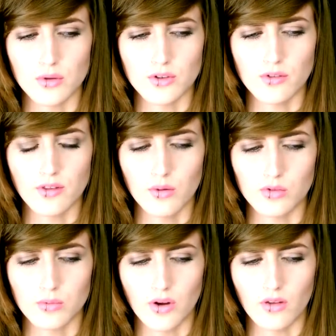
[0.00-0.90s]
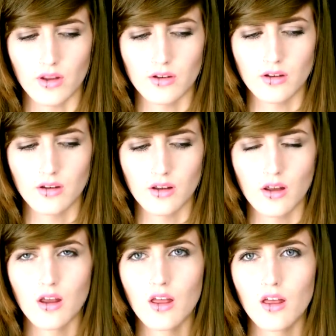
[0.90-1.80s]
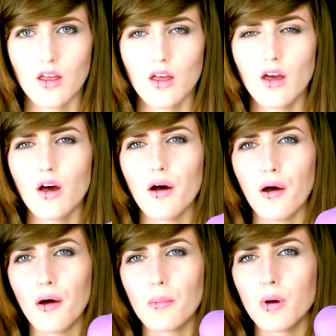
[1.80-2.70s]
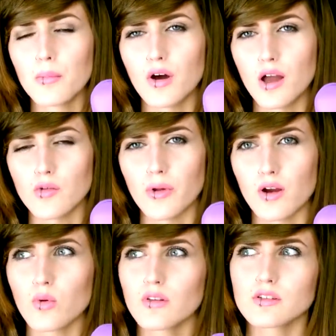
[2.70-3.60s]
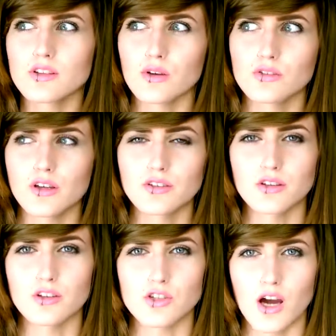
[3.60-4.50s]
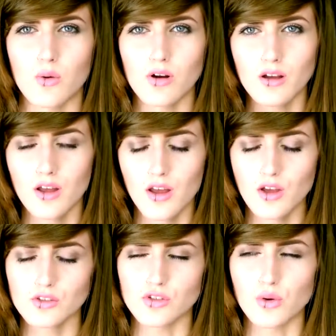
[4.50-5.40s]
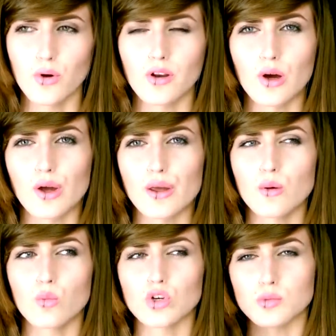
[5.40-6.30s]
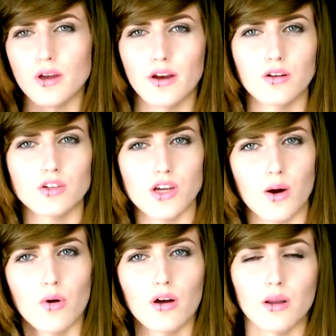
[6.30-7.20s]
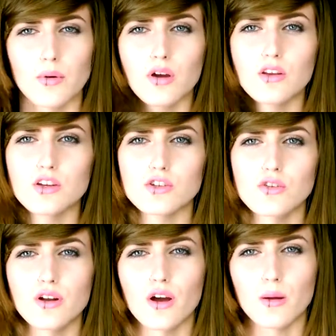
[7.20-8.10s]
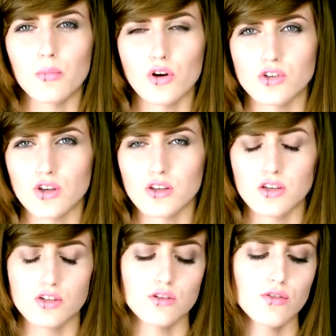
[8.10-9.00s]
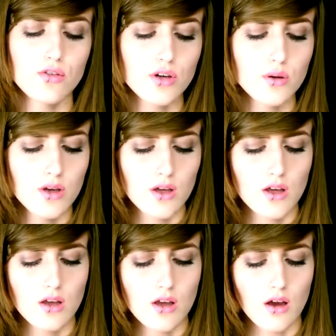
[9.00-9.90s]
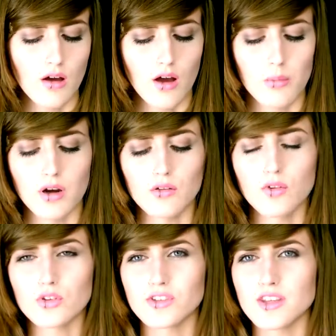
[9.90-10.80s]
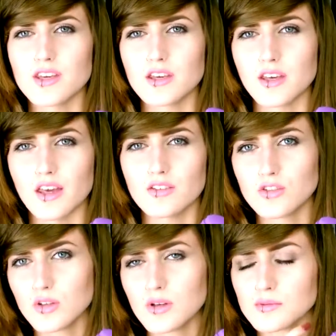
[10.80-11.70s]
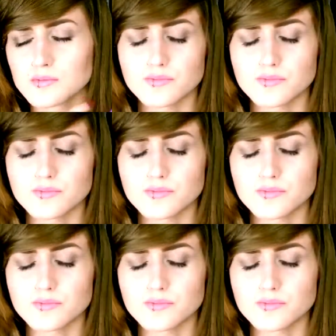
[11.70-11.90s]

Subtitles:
I don't think it was from Poundland. But I have a black one that's downstairs in the shower, so when I wash my hair in the shower and I put conditioner in, I can brush the conditioner through, and I've lost the case to it.